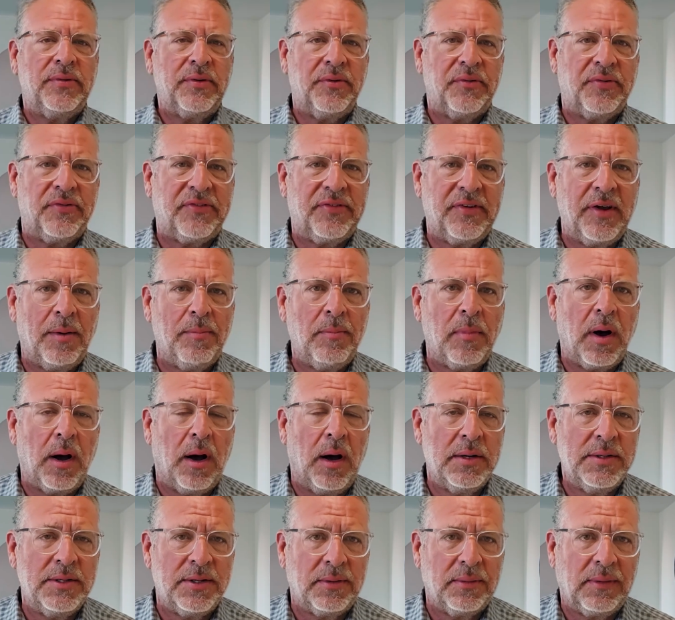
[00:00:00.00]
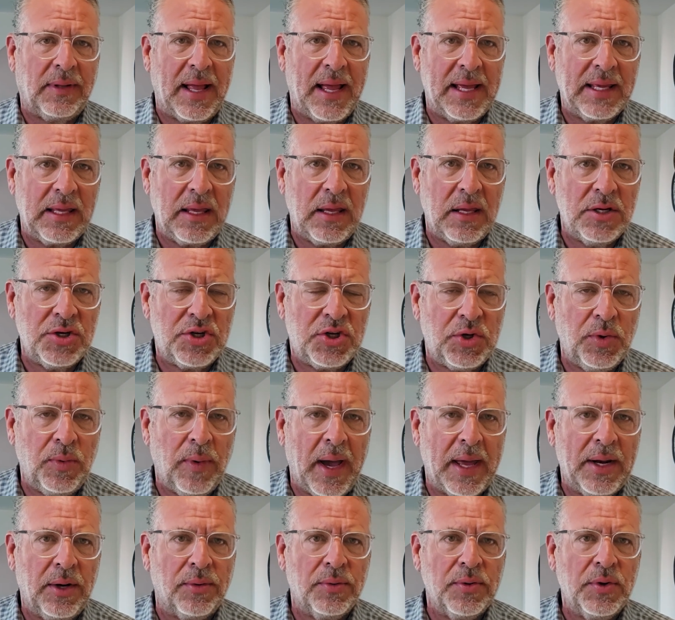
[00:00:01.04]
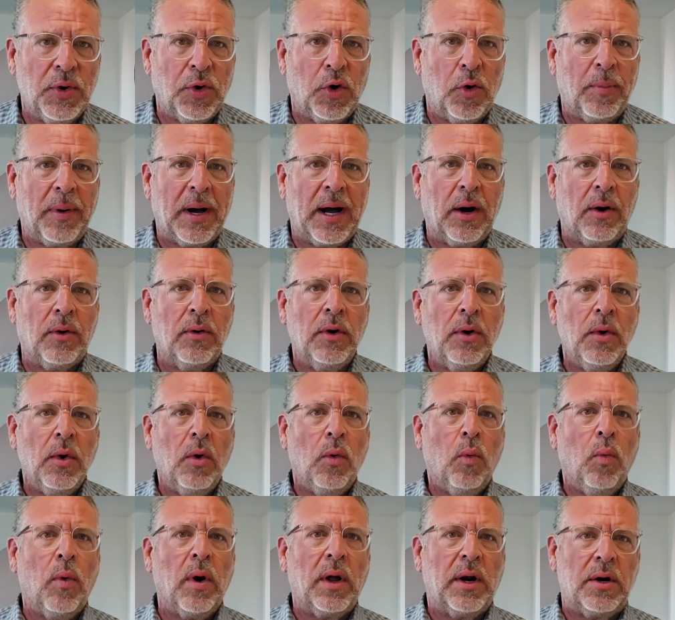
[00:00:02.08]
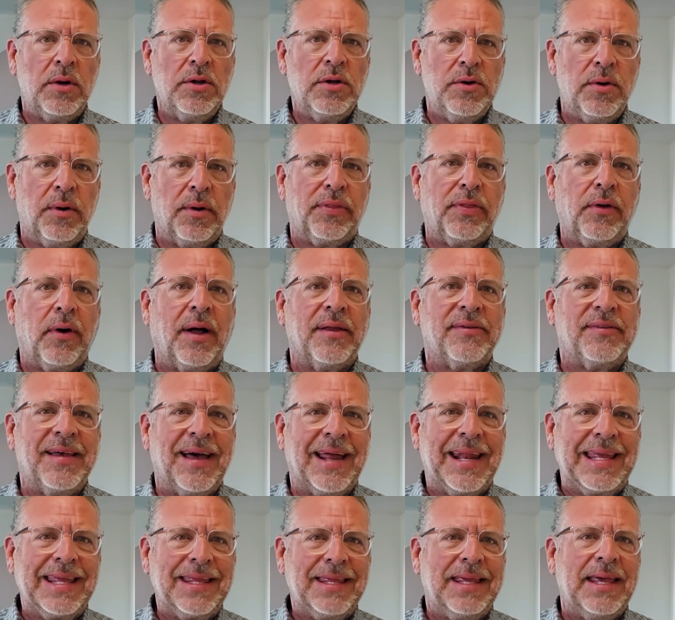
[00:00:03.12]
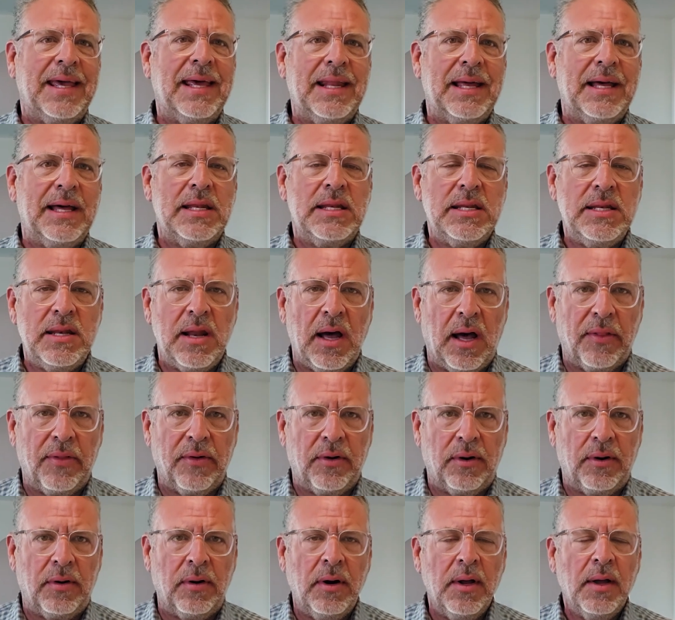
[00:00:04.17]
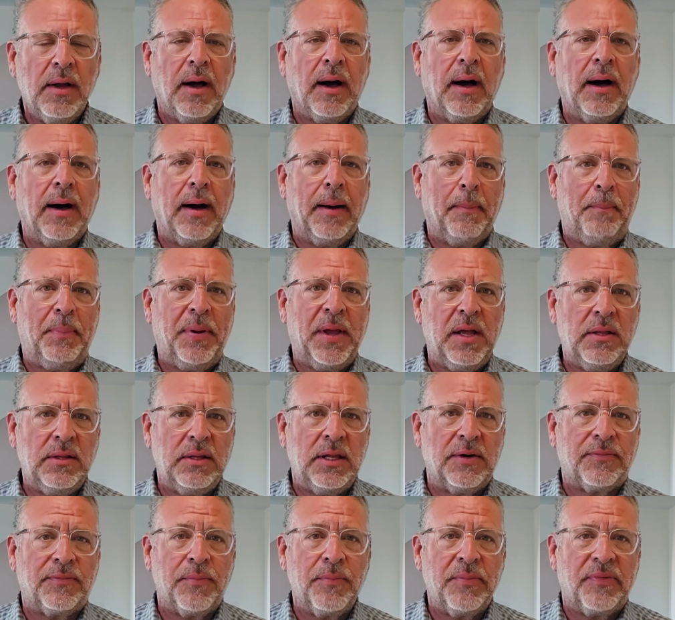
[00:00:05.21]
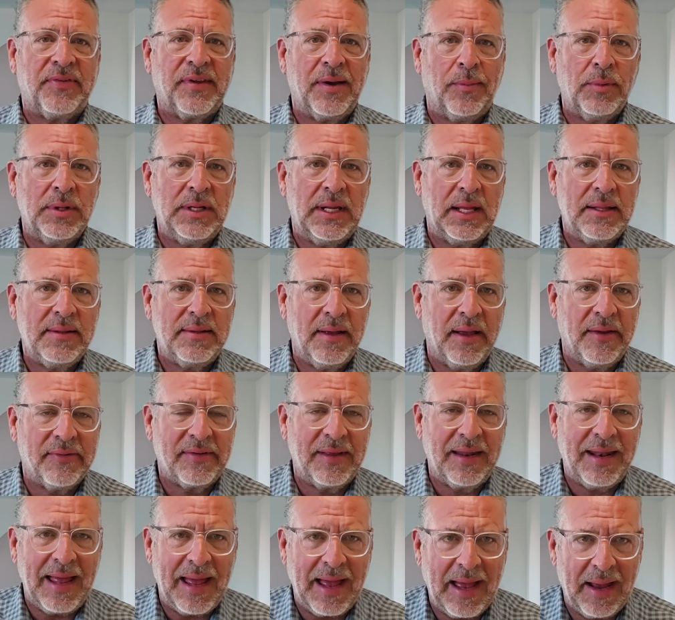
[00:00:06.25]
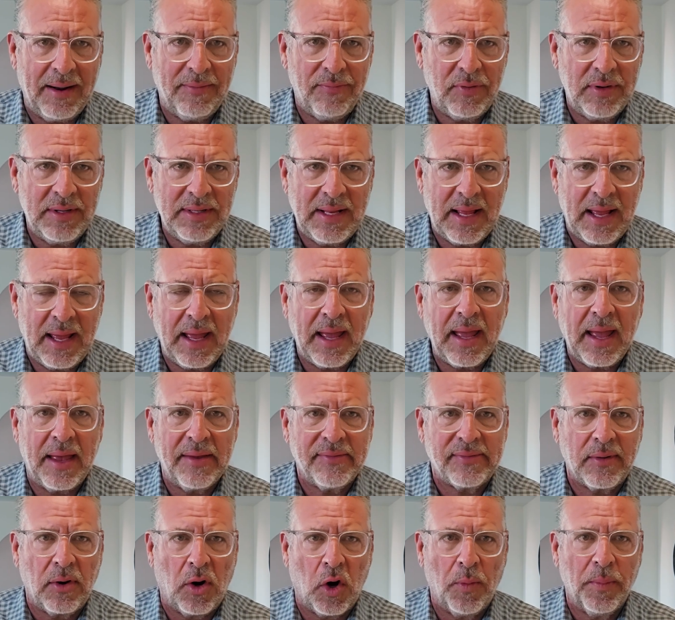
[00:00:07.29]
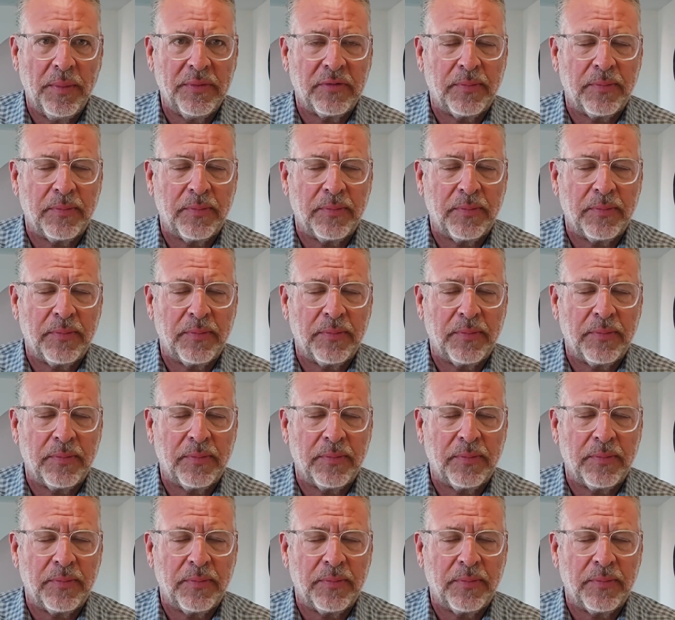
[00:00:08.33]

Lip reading: there some underlying issue I don't know about? What are your thoughts on it? Get another opinion from someone that does it every day as a home